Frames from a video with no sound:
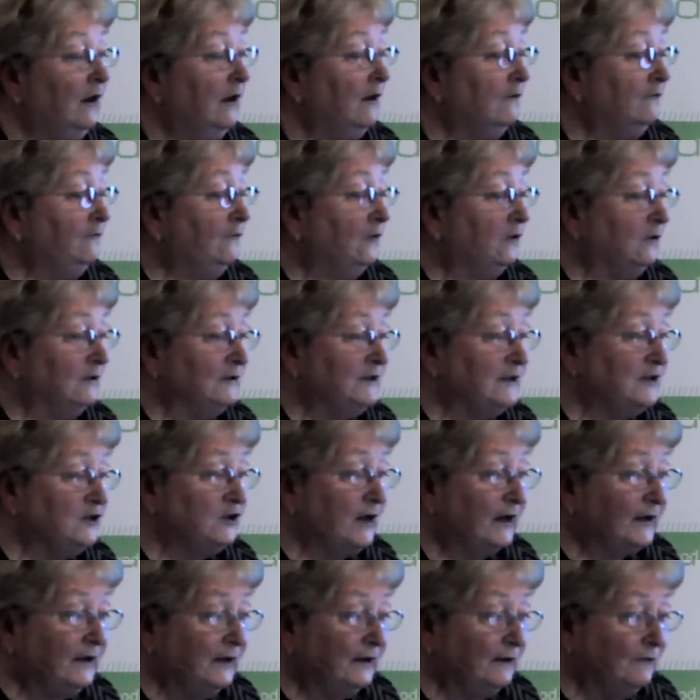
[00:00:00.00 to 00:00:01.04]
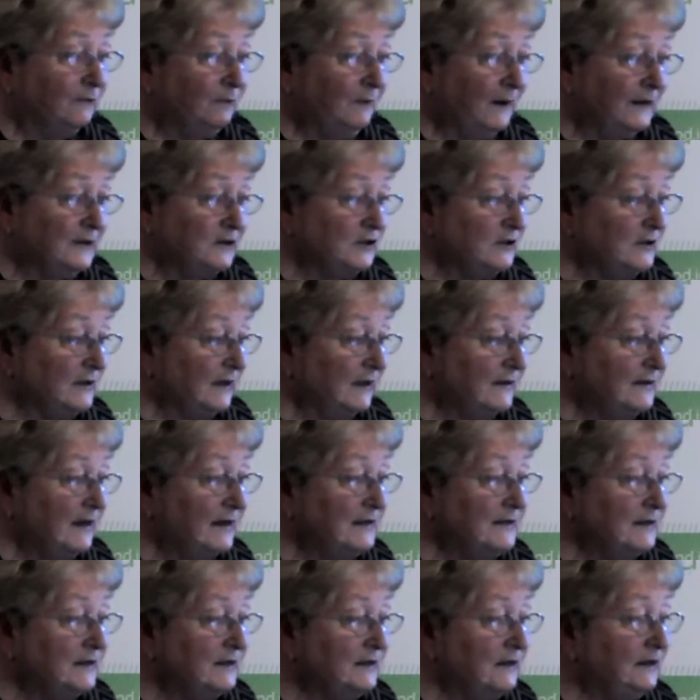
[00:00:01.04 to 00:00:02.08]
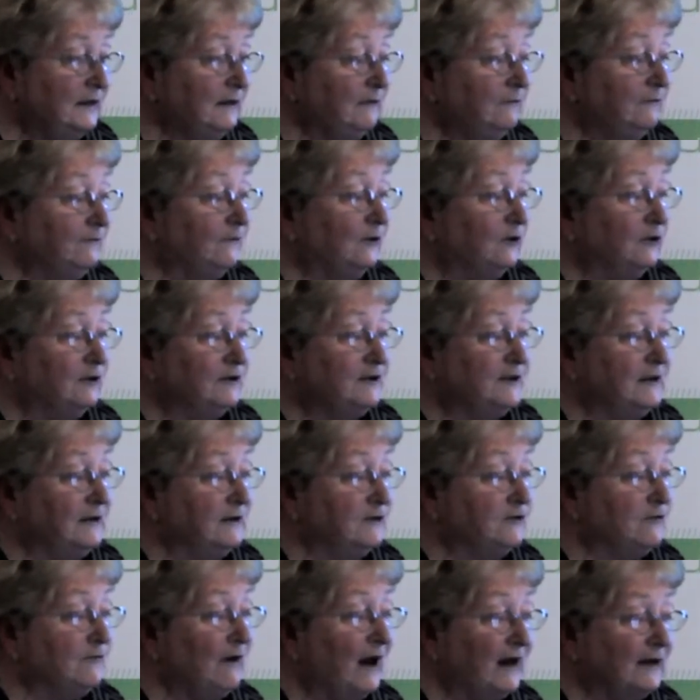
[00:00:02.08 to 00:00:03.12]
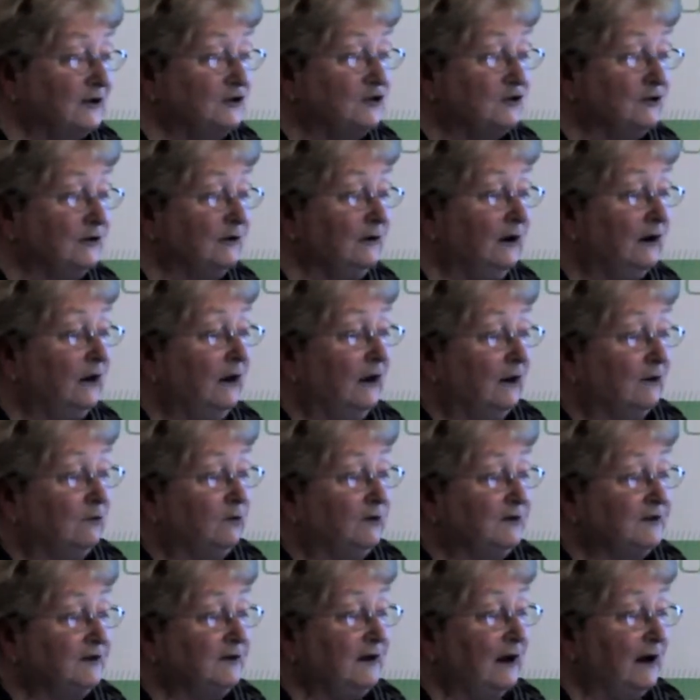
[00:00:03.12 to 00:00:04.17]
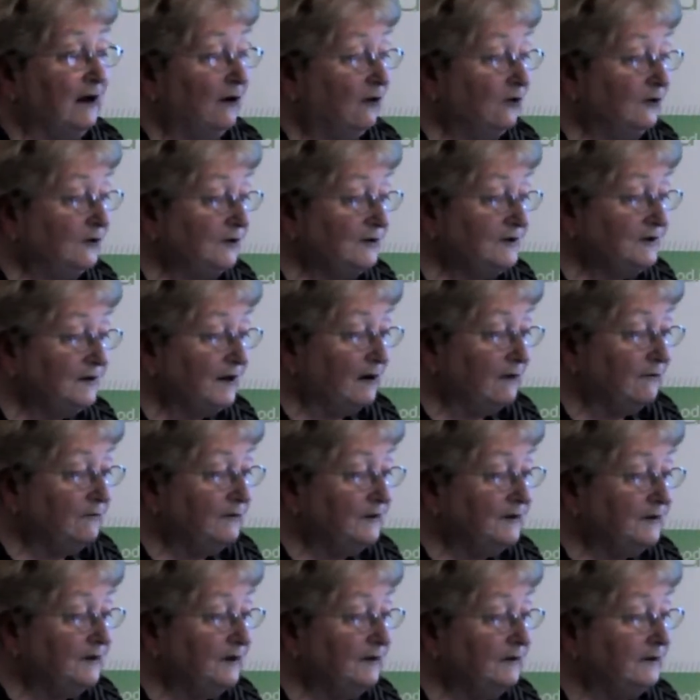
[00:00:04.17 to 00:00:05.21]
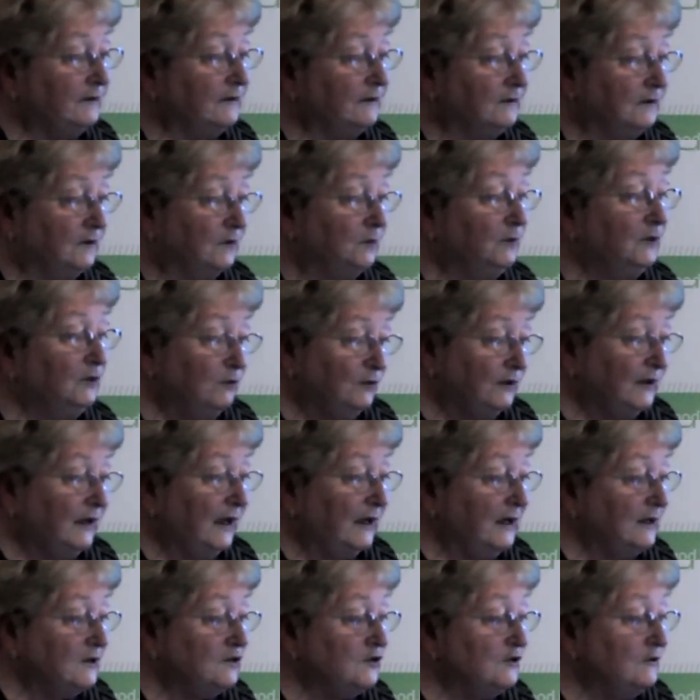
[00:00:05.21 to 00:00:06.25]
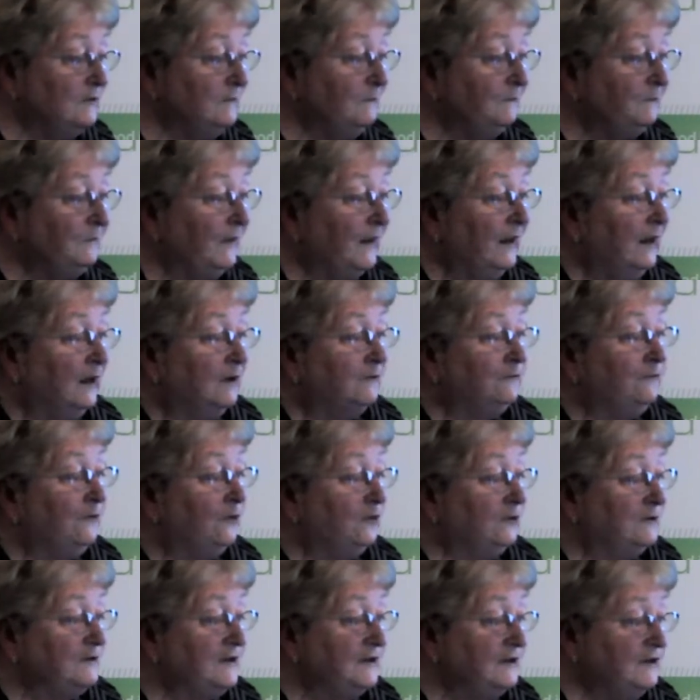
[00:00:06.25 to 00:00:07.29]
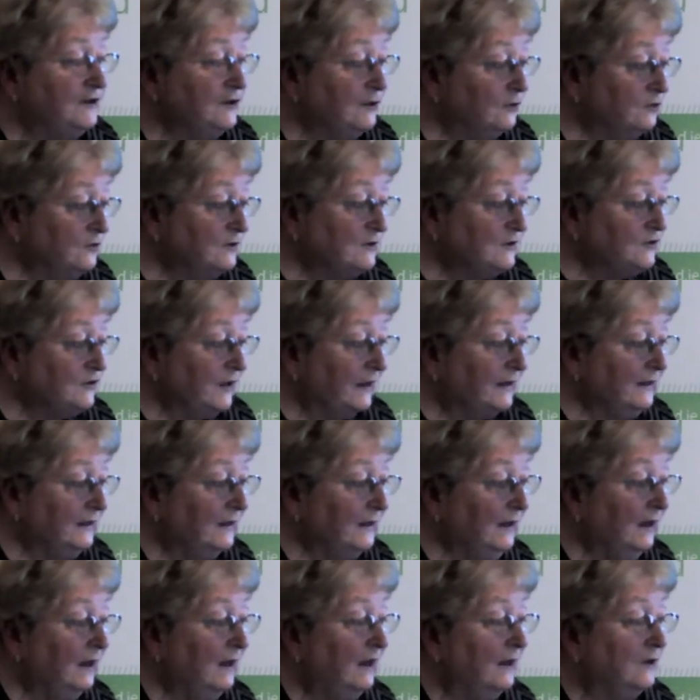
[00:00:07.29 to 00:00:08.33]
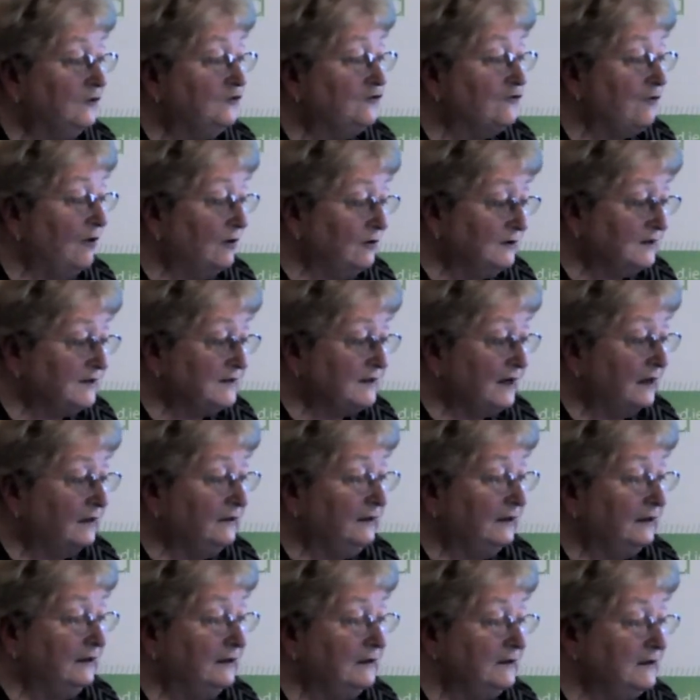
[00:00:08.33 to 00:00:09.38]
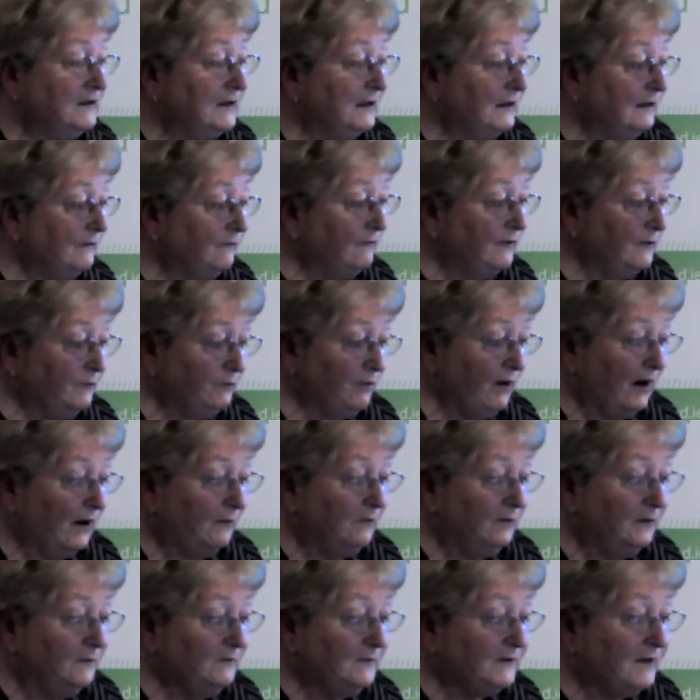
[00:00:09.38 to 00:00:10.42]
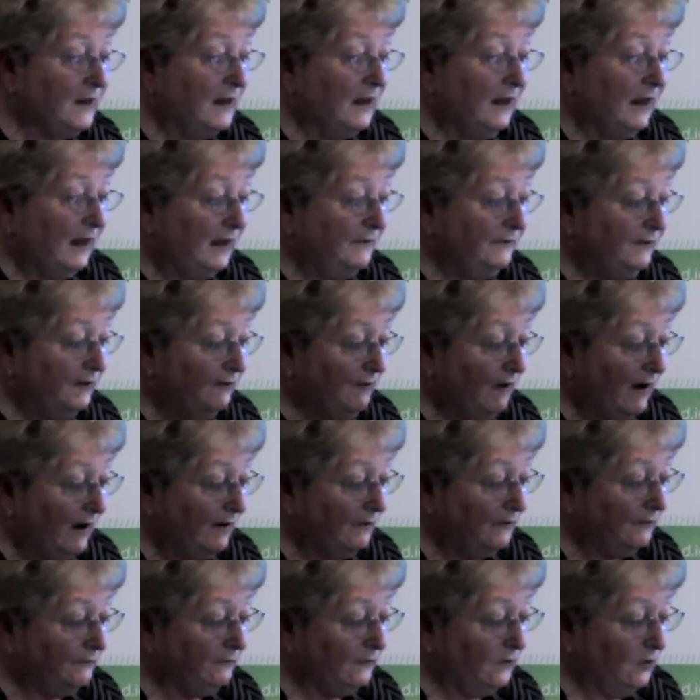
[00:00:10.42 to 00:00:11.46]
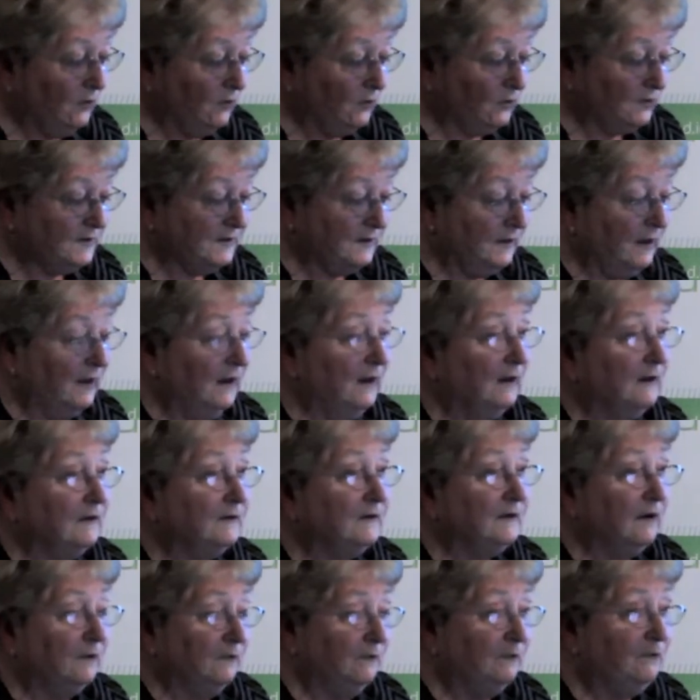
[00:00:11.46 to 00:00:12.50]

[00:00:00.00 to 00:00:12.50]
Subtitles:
faulty checking of patient identity, faulty interaction with, say, other services, communication, faulty dose checking, drug stocking and delivery problems, and there are, of course, some